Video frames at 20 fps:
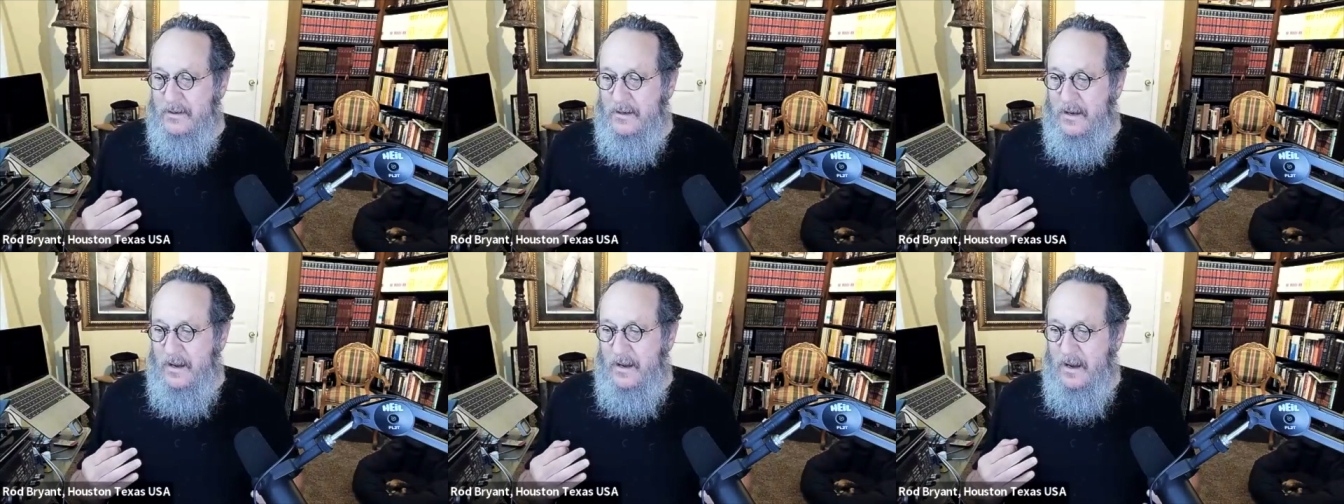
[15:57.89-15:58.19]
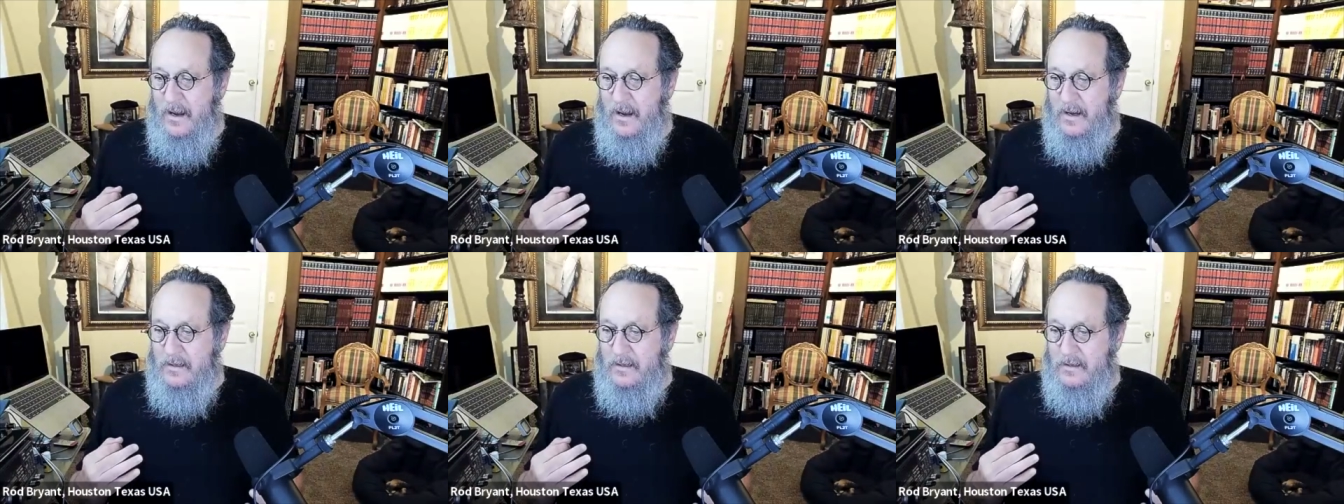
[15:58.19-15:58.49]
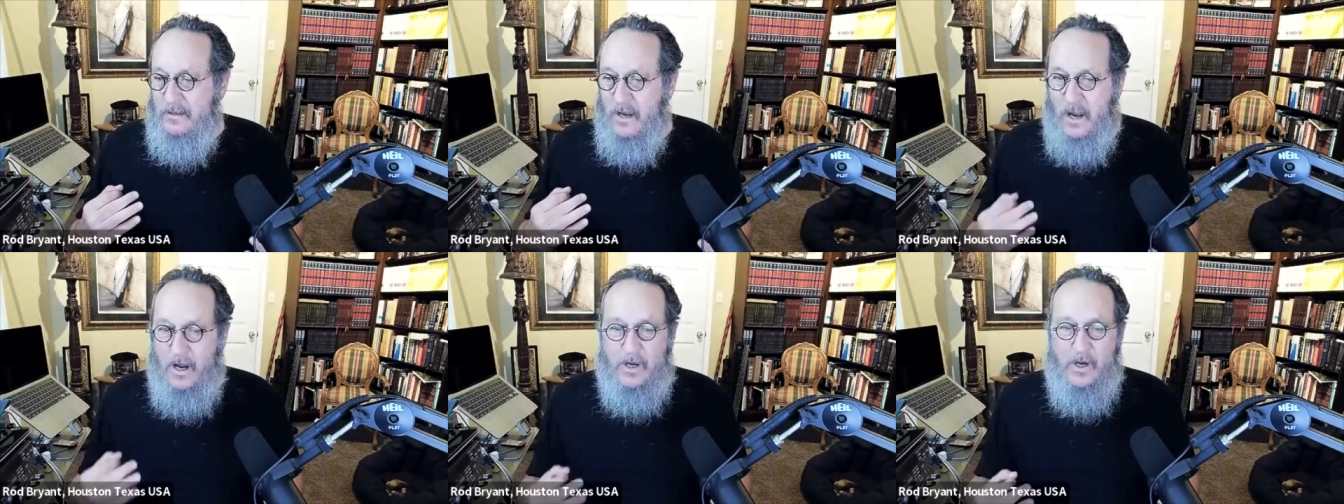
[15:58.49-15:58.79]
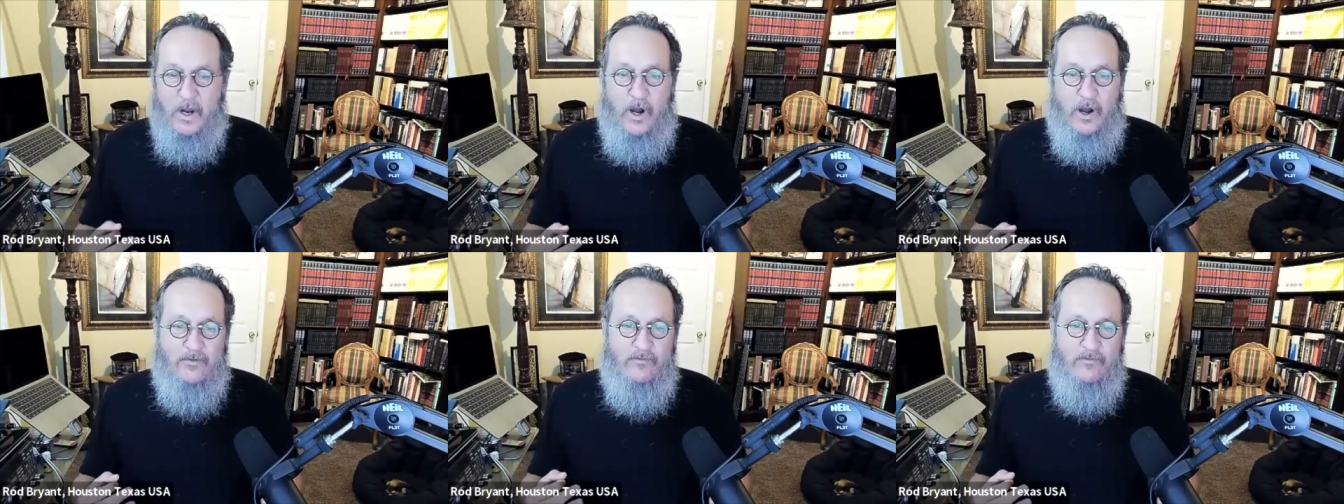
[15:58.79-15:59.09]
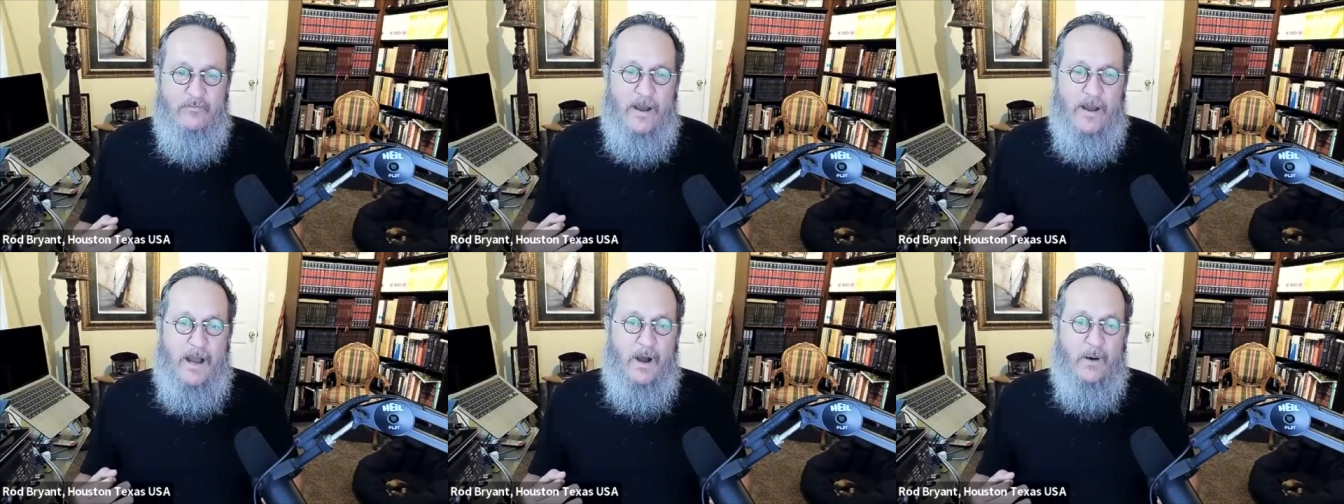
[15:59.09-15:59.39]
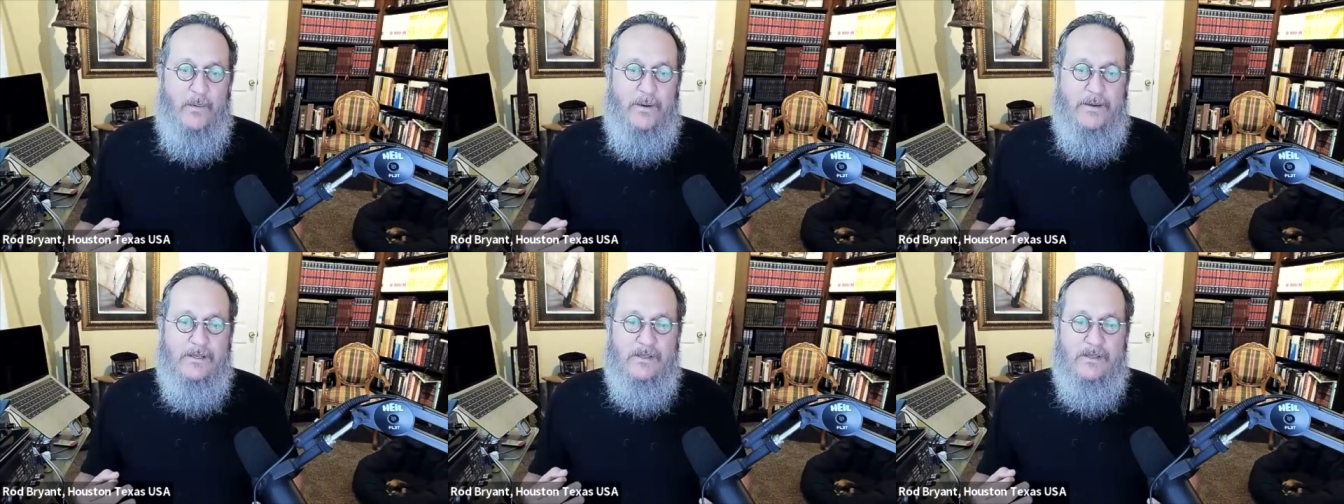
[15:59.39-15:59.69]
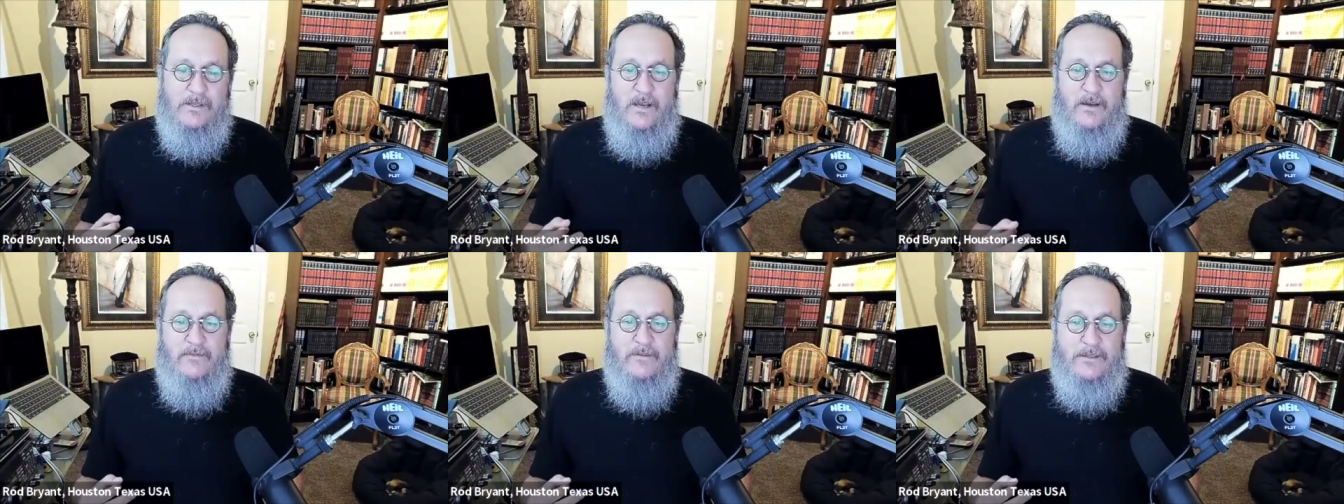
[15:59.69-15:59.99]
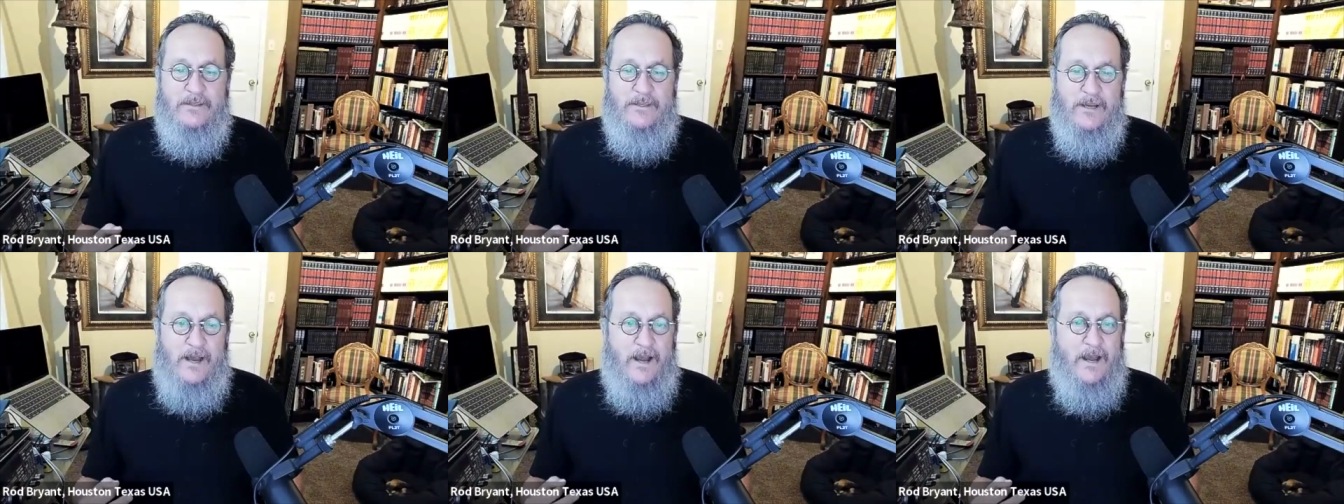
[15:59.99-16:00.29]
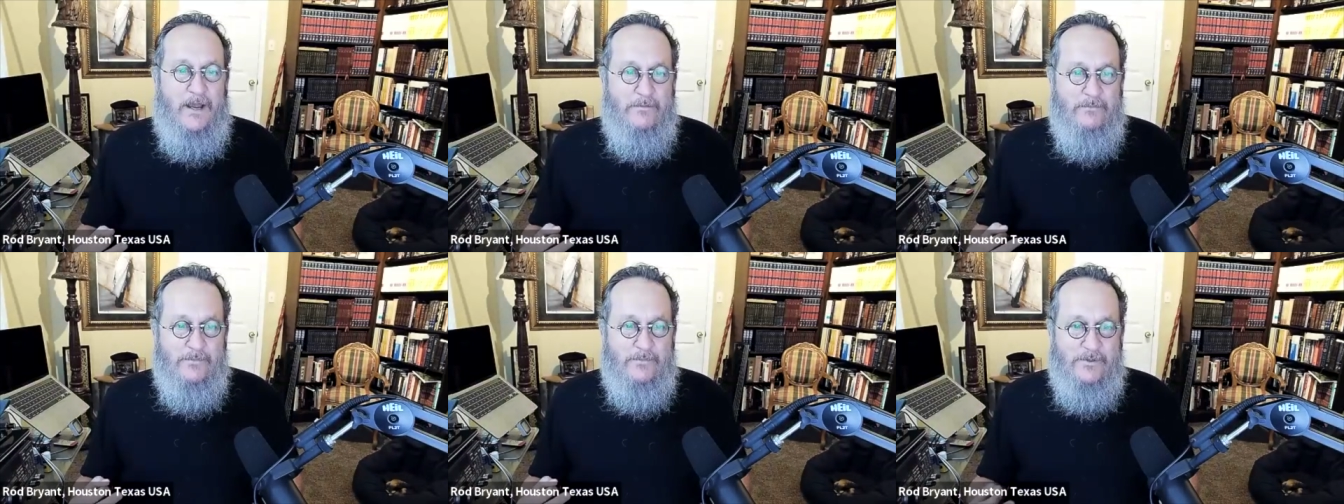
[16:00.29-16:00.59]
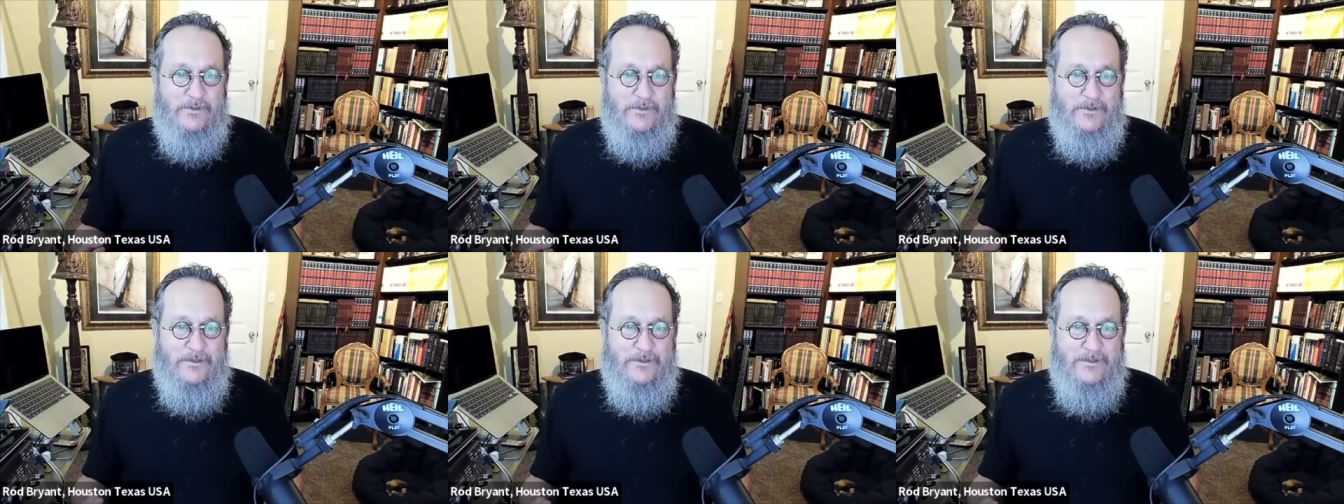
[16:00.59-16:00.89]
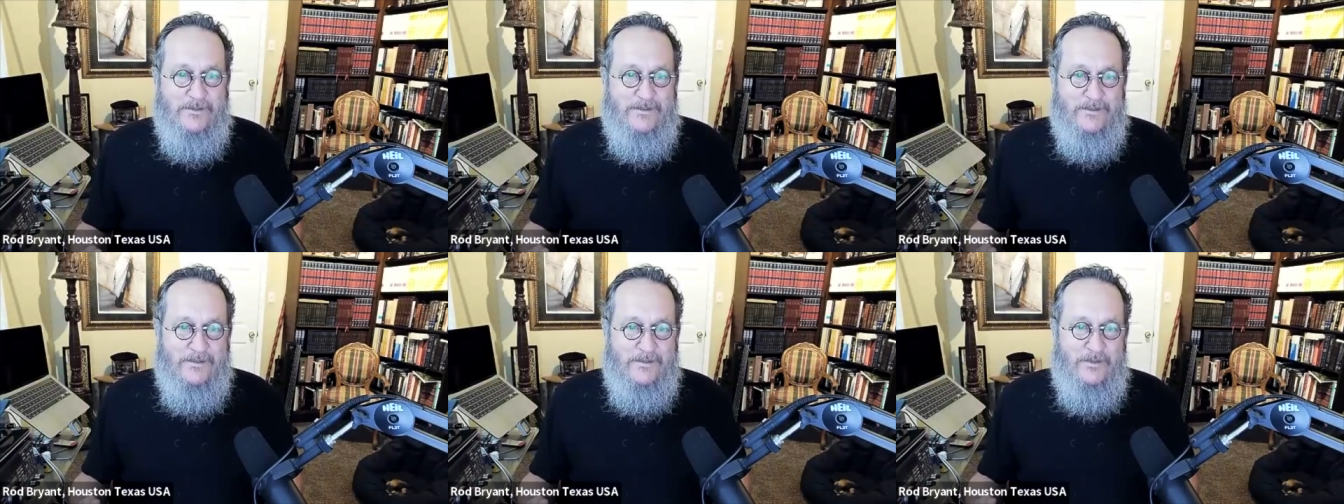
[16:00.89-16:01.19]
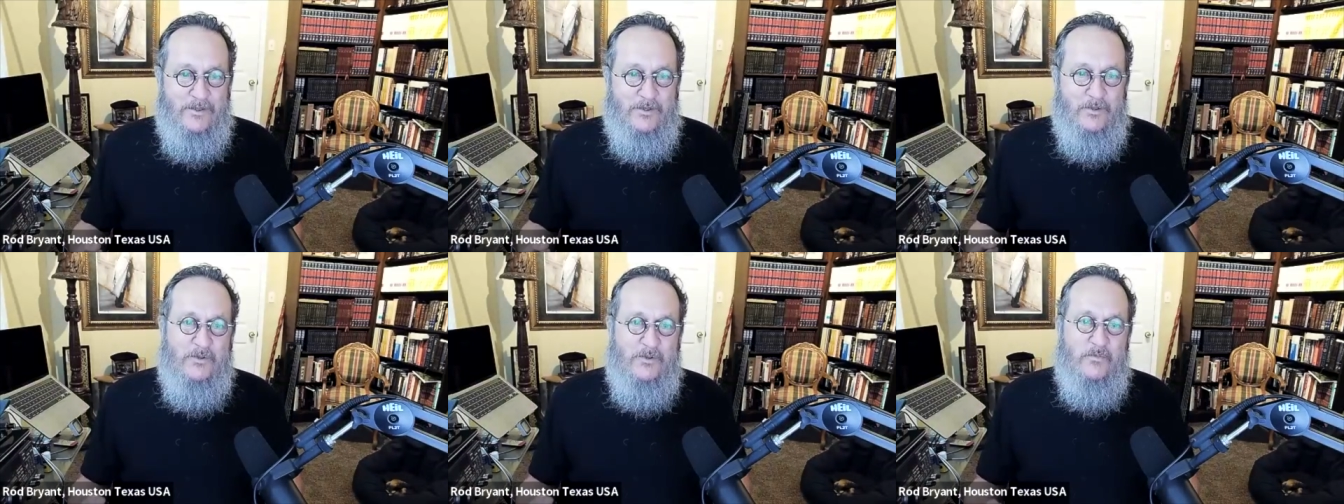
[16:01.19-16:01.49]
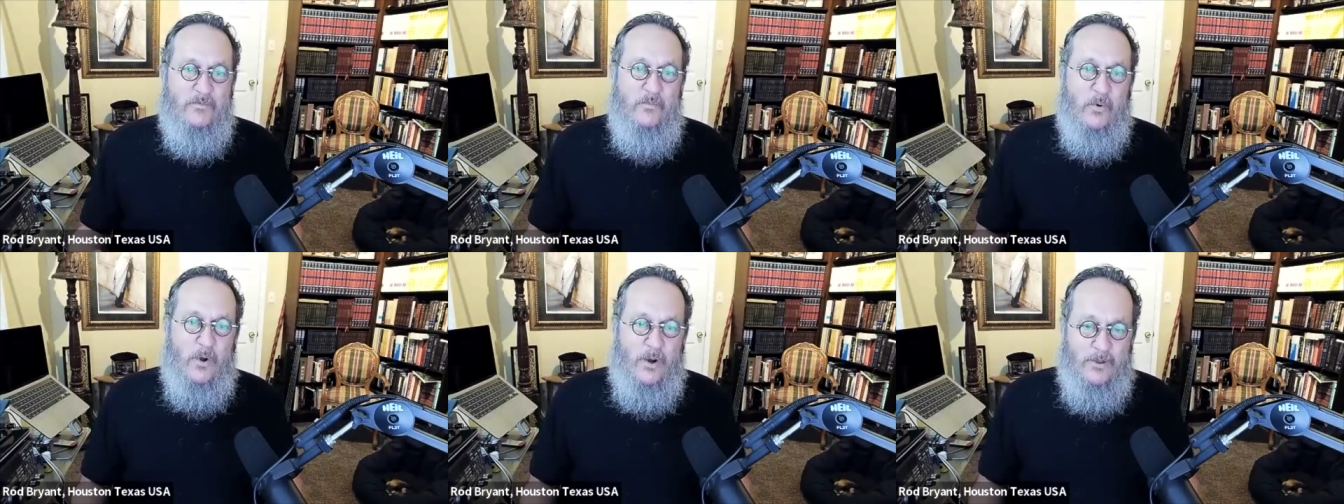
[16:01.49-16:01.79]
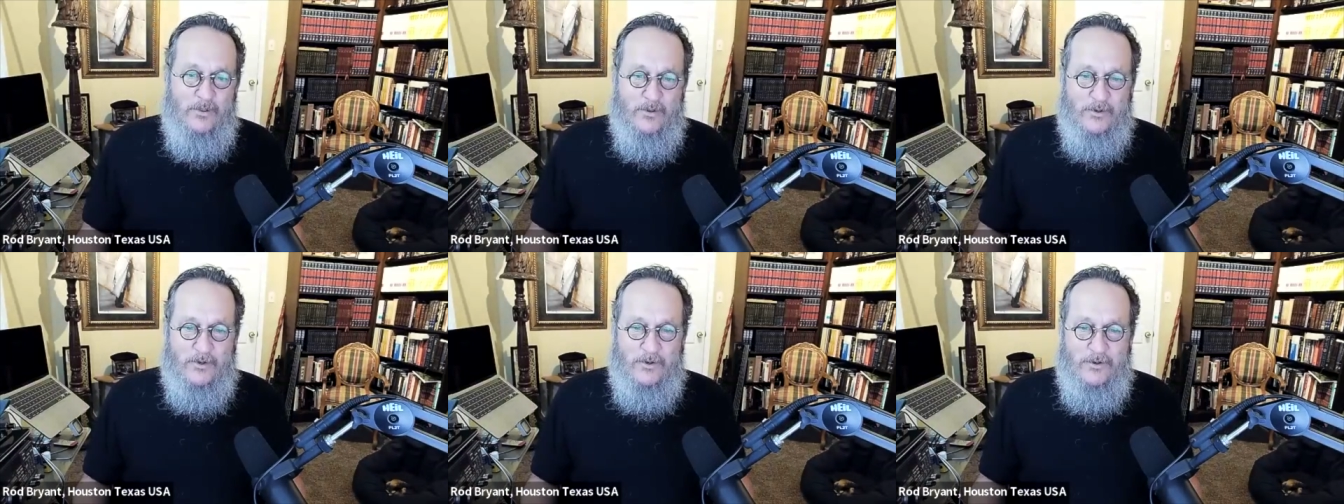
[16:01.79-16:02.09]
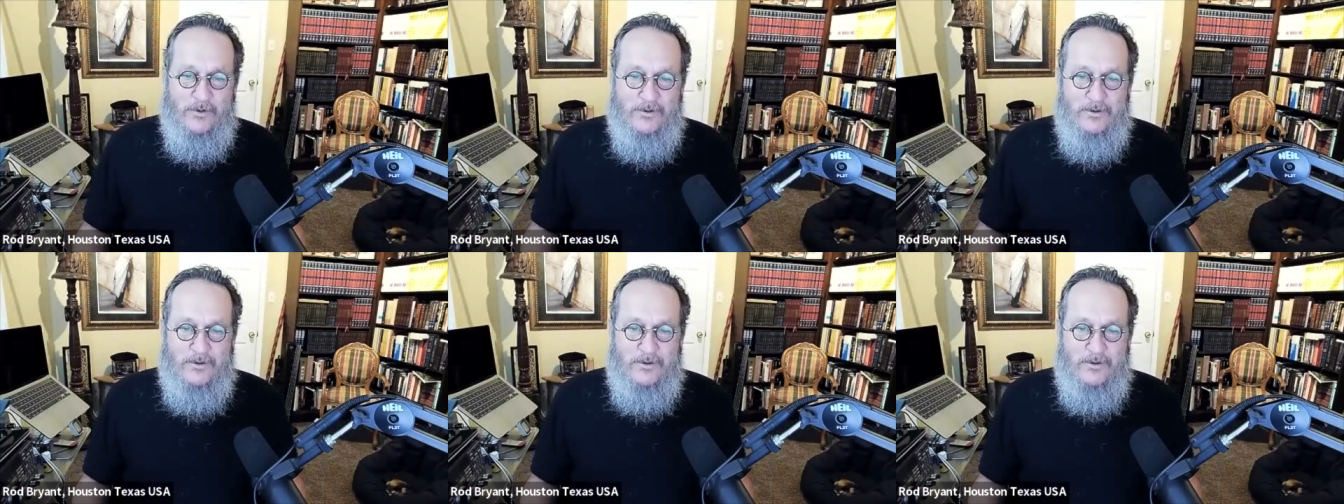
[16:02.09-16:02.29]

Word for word: uh, Yaakov bowing seven times to his brother